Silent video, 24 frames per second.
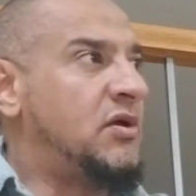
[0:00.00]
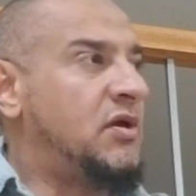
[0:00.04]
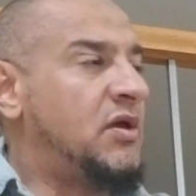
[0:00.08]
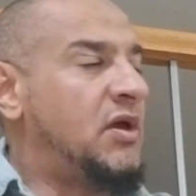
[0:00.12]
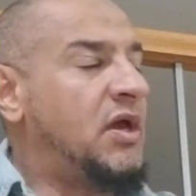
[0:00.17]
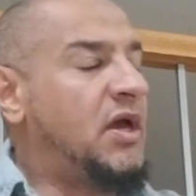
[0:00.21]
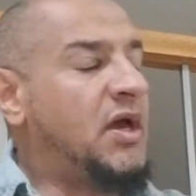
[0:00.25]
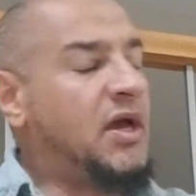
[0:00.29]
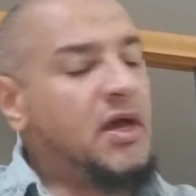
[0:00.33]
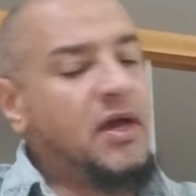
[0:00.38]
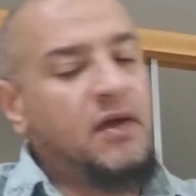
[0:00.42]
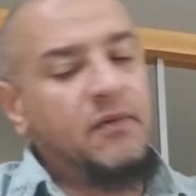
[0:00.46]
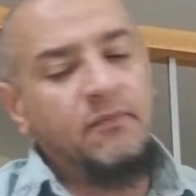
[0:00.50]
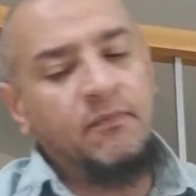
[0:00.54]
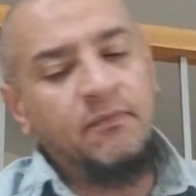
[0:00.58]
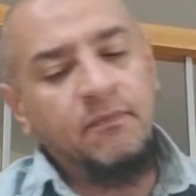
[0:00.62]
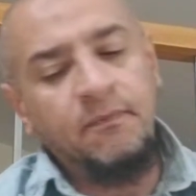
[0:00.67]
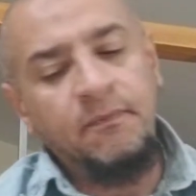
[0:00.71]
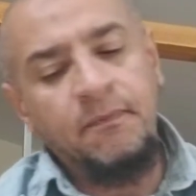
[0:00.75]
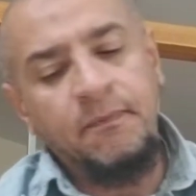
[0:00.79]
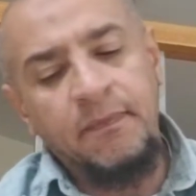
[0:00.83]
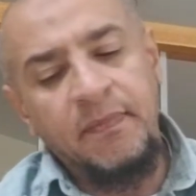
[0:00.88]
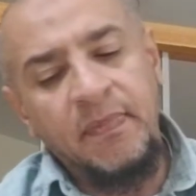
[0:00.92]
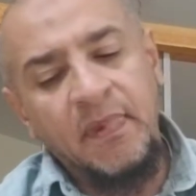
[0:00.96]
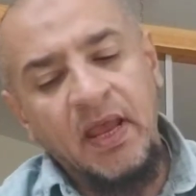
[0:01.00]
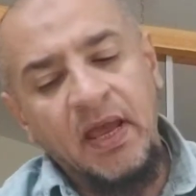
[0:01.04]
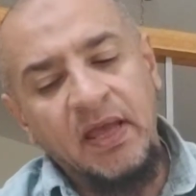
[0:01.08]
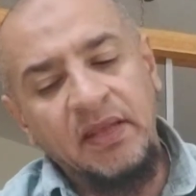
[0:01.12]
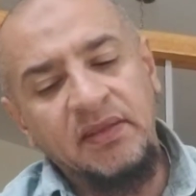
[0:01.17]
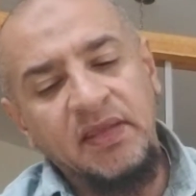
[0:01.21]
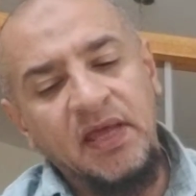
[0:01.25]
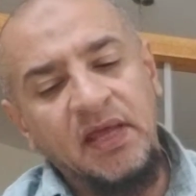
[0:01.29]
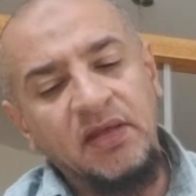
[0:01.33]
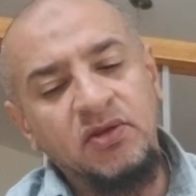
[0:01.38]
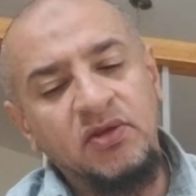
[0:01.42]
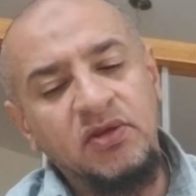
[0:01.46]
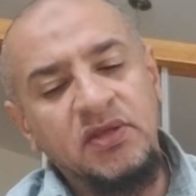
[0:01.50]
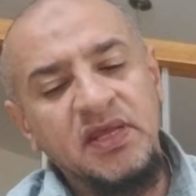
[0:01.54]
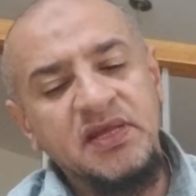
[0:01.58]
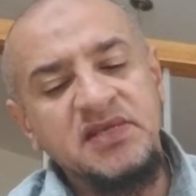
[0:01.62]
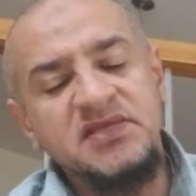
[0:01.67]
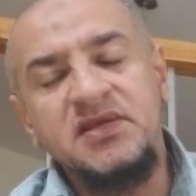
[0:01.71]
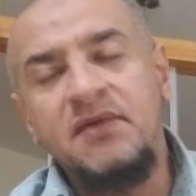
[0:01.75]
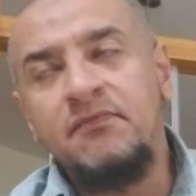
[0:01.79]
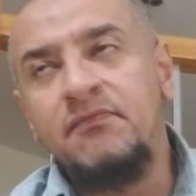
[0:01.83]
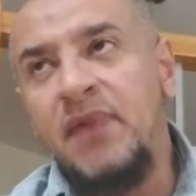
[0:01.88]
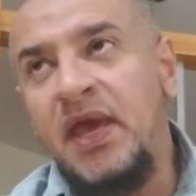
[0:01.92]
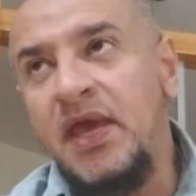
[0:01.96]
And then
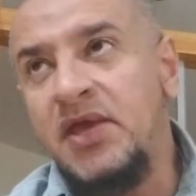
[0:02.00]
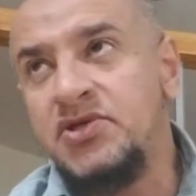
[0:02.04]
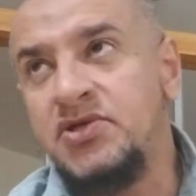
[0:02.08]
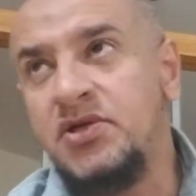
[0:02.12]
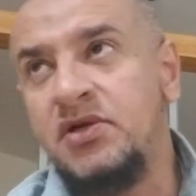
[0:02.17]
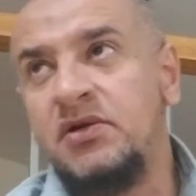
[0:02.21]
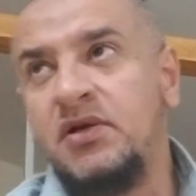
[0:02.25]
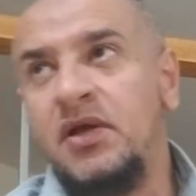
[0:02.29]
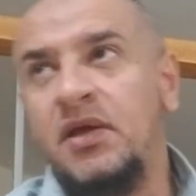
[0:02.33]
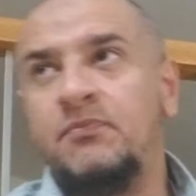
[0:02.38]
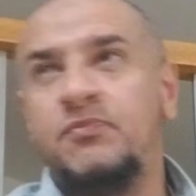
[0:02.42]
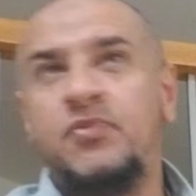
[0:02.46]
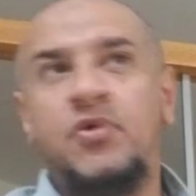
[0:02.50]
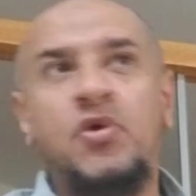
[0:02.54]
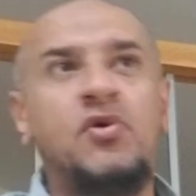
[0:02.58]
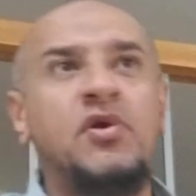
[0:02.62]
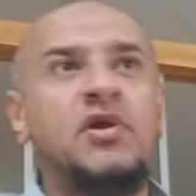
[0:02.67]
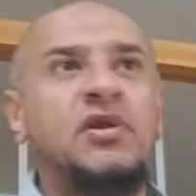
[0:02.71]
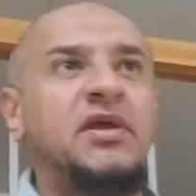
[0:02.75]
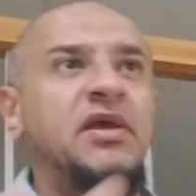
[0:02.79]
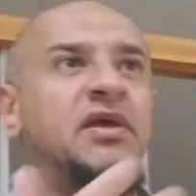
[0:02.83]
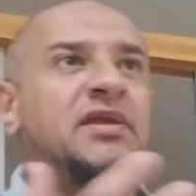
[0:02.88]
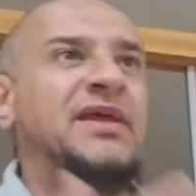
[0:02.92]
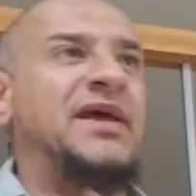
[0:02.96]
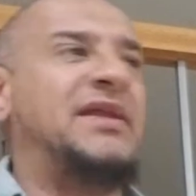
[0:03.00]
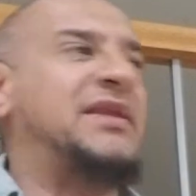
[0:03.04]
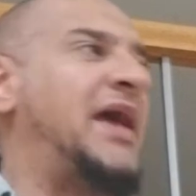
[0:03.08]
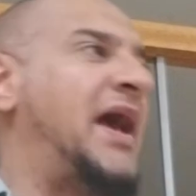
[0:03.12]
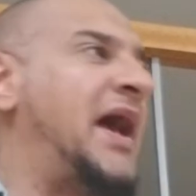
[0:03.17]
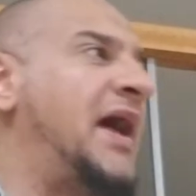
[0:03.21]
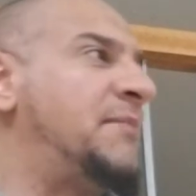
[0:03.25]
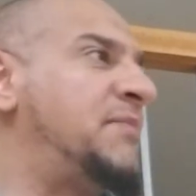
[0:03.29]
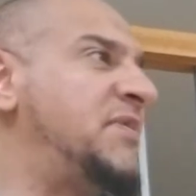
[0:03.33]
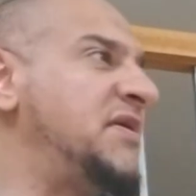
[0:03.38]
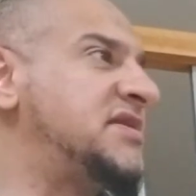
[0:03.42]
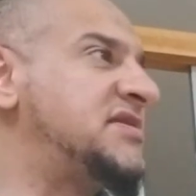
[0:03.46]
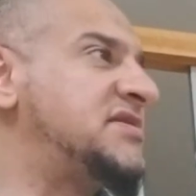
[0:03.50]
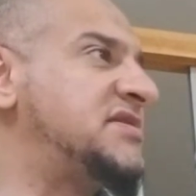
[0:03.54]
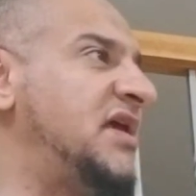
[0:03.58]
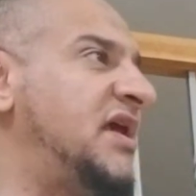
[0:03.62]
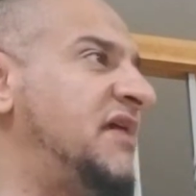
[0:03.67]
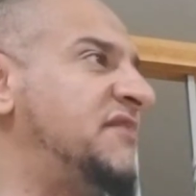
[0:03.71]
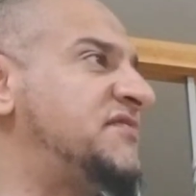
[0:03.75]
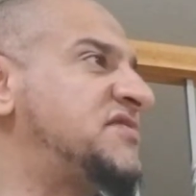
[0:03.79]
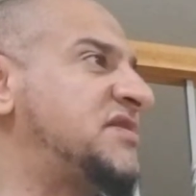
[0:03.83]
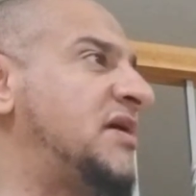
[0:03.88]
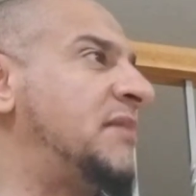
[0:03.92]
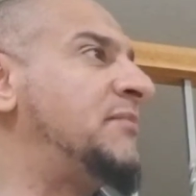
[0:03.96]
there's the major impurity that happens
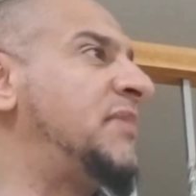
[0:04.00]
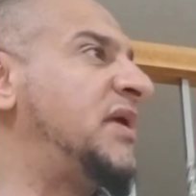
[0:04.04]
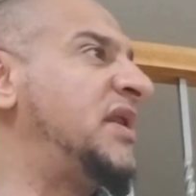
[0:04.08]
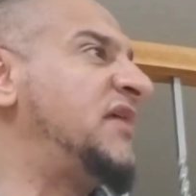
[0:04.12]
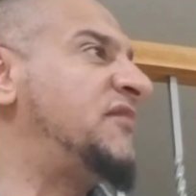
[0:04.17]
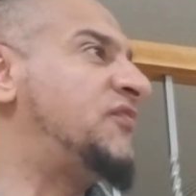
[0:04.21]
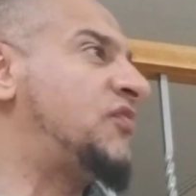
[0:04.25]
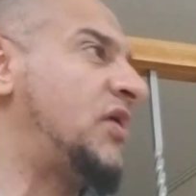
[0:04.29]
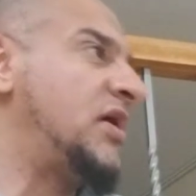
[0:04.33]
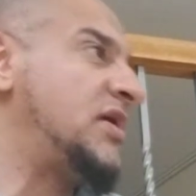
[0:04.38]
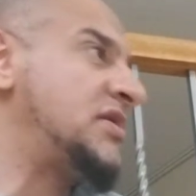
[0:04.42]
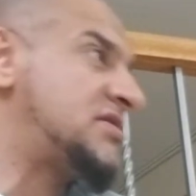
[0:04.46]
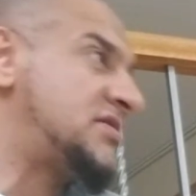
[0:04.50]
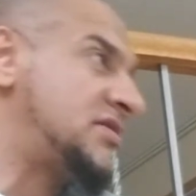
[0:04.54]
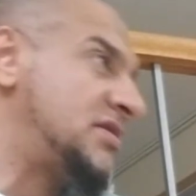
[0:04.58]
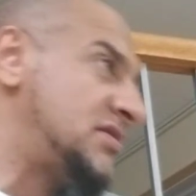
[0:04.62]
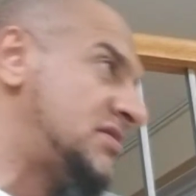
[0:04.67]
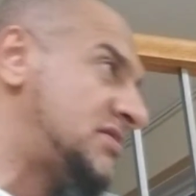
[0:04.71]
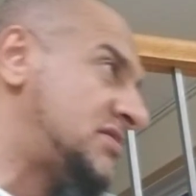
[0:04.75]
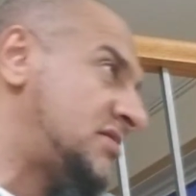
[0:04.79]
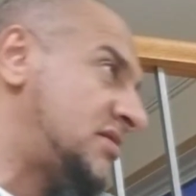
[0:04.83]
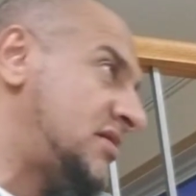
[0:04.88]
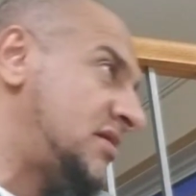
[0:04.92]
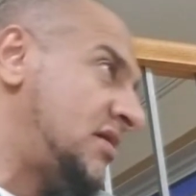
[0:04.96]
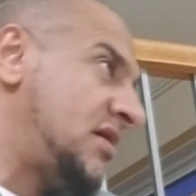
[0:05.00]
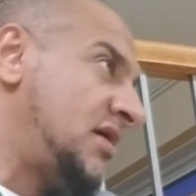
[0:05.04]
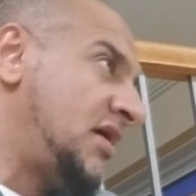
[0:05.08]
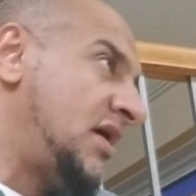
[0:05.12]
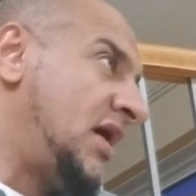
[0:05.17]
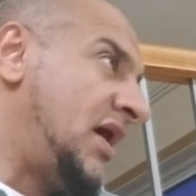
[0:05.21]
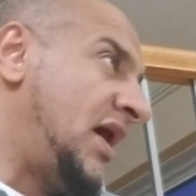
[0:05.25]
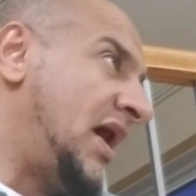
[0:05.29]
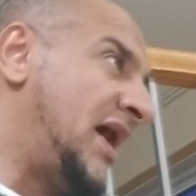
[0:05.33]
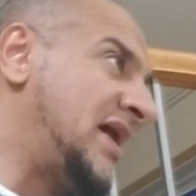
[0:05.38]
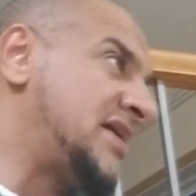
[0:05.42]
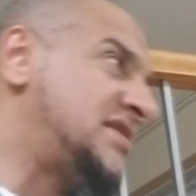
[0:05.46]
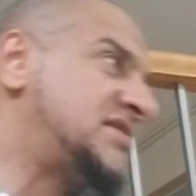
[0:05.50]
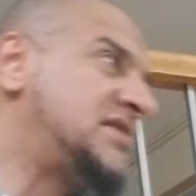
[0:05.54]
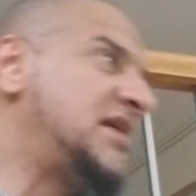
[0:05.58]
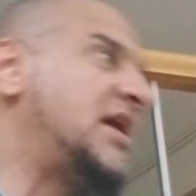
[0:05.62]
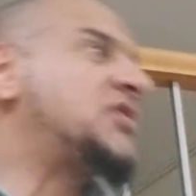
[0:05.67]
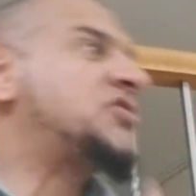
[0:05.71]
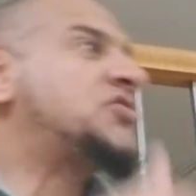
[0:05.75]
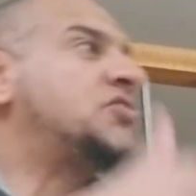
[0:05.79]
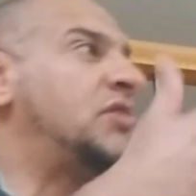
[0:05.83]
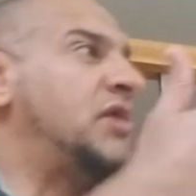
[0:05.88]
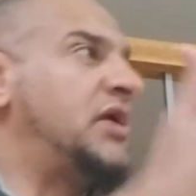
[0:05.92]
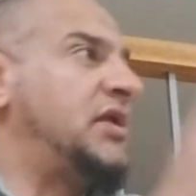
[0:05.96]
if somebody, for instance, has
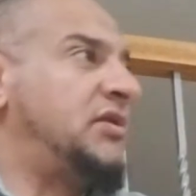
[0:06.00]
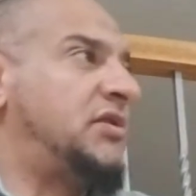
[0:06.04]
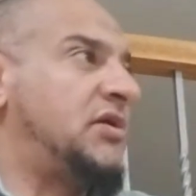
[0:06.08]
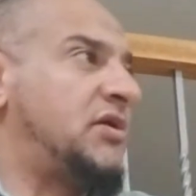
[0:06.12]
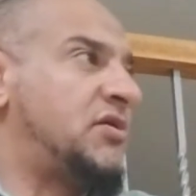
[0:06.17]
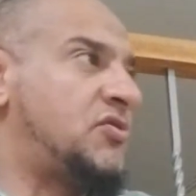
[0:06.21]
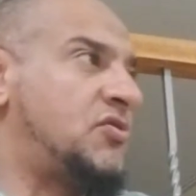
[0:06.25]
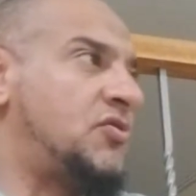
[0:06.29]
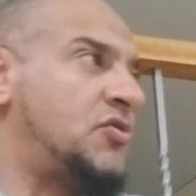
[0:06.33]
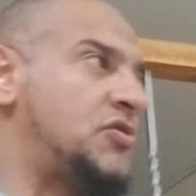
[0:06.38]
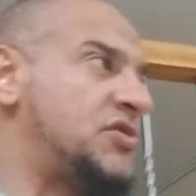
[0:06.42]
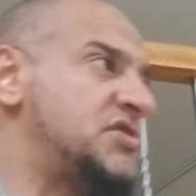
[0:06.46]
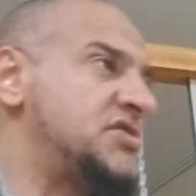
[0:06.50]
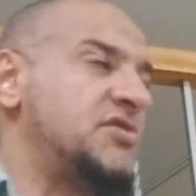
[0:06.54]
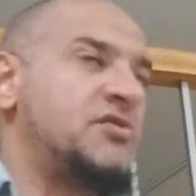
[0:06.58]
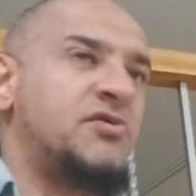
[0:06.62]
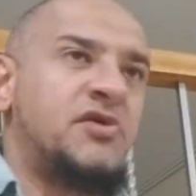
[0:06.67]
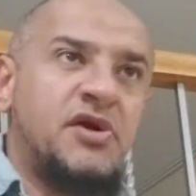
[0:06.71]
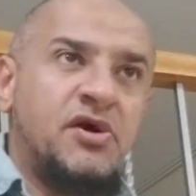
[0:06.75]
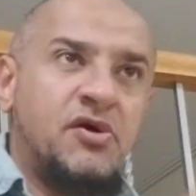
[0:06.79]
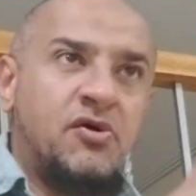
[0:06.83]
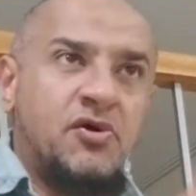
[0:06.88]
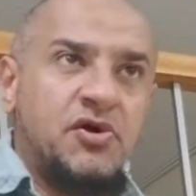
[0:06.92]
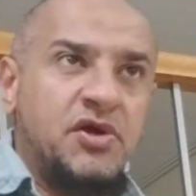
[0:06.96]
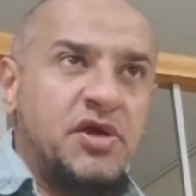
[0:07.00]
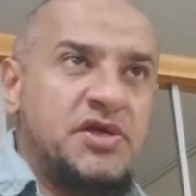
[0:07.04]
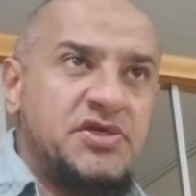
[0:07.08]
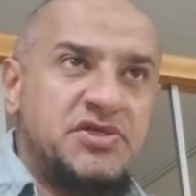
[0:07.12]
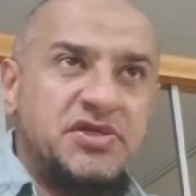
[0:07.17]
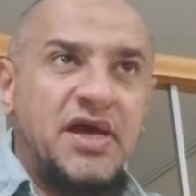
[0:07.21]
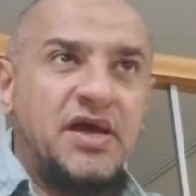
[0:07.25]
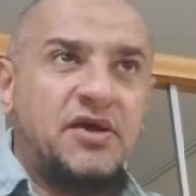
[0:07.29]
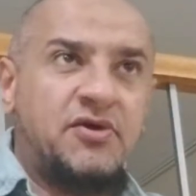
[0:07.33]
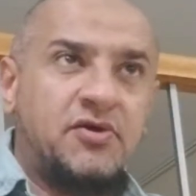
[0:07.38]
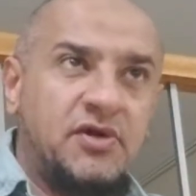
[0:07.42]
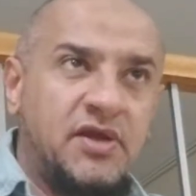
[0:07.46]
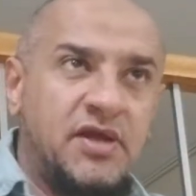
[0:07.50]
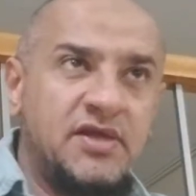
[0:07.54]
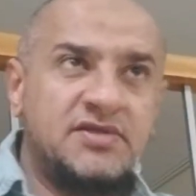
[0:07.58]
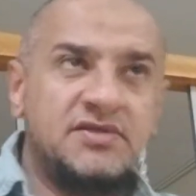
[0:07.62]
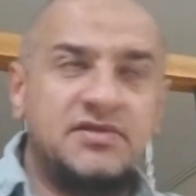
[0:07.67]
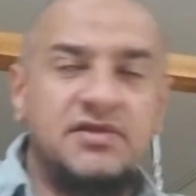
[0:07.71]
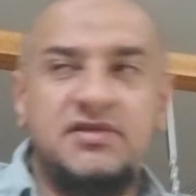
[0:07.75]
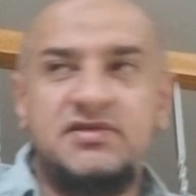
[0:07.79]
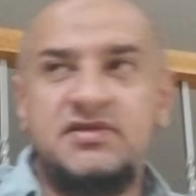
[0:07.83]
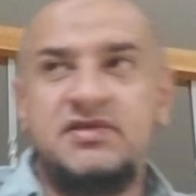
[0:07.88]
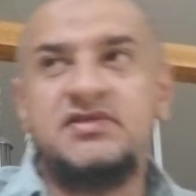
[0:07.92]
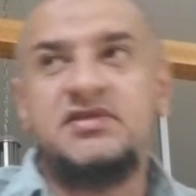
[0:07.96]
sexual intercourse or ejaculates.
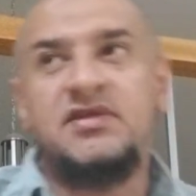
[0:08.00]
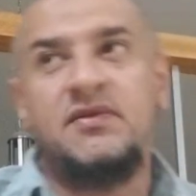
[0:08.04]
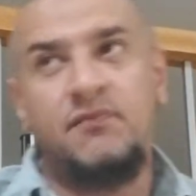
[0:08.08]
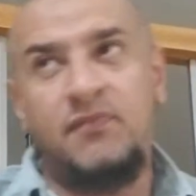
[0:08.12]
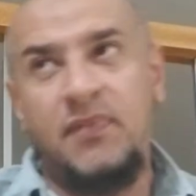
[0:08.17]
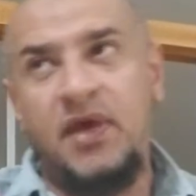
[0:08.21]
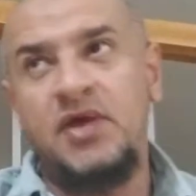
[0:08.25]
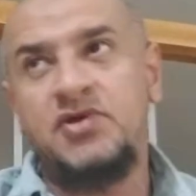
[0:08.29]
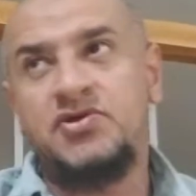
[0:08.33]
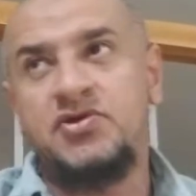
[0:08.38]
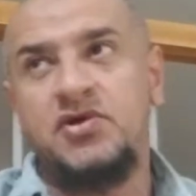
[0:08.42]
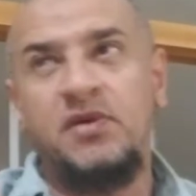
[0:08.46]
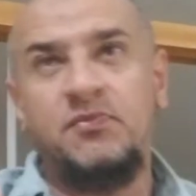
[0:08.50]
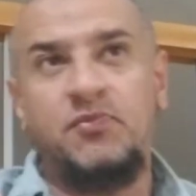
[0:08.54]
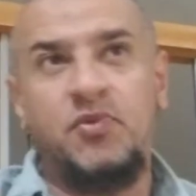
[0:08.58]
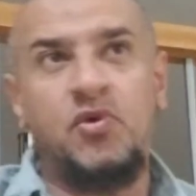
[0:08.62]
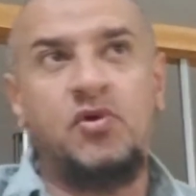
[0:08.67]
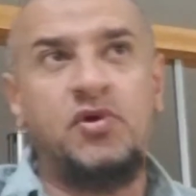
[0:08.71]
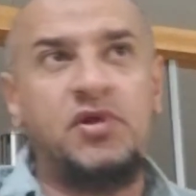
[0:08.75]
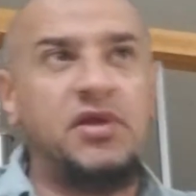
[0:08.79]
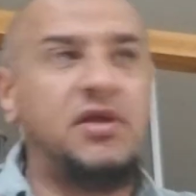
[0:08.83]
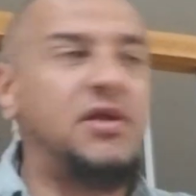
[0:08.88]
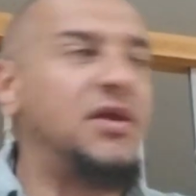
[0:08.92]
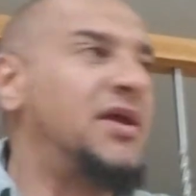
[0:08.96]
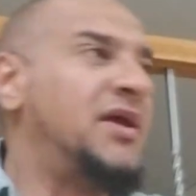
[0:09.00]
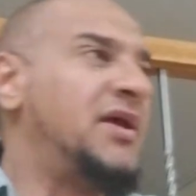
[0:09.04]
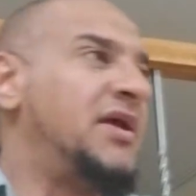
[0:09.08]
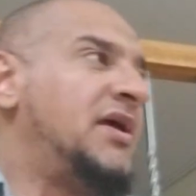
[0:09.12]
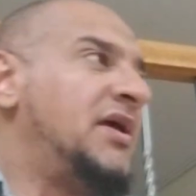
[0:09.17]
This is the major impurity.